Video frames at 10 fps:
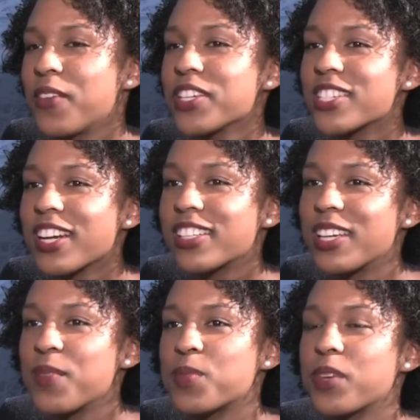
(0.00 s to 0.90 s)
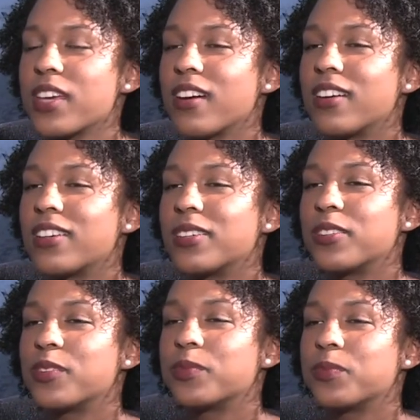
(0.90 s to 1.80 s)
Yeah, we share tips. We
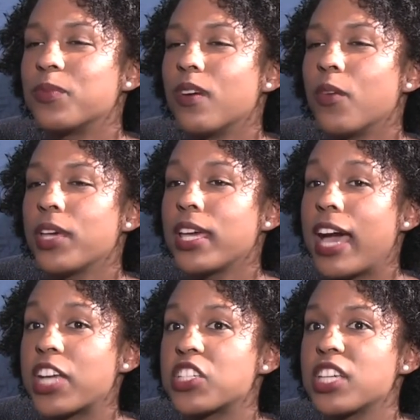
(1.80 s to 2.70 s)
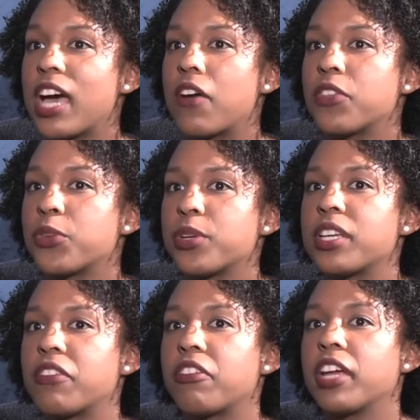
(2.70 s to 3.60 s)
actually have
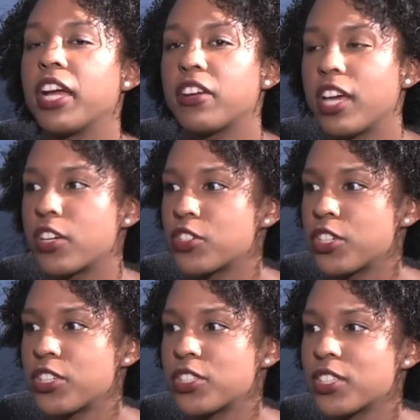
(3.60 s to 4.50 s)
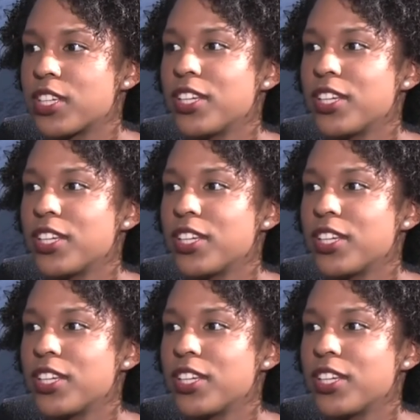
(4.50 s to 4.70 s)
3 different hair textures.